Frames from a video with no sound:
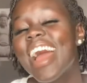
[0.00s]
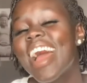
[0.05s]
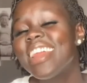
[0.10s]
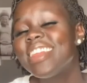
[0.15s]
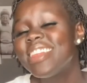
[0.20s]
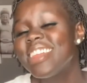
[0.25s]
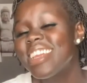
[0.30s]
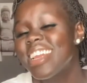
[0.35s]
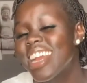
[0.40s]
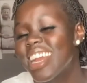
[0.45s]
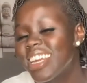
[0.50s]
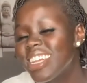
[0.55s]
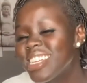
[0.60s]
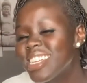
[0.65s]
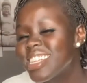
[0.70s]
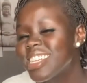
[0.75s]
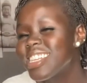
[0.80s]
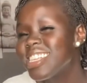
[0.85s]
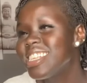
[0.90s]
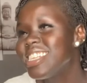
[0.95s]
at the end
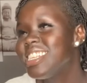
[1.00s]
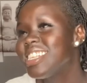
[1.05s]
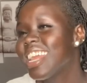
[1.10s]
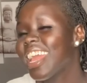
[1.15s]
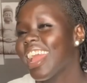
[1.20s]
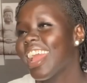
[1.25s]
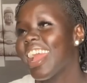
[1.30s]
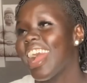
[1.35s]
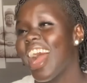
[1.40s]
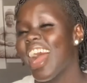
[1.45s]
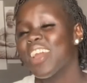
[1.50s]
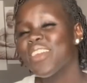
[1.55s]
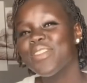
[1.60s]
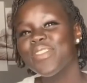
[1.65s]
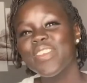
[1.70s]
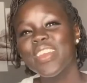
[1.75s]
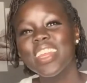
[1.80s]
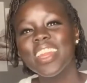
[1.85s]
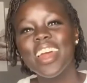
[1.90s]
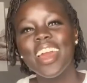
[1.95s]
of the day, I
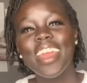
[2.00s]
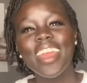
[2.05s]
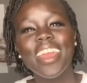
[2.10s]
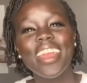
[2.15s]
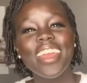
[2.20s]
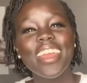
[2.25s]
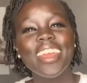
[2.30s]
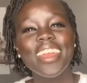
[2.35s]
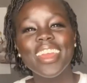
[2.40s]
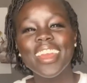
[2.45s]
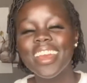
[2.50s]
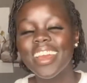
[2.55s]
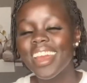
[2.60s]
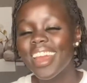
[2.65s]
feel like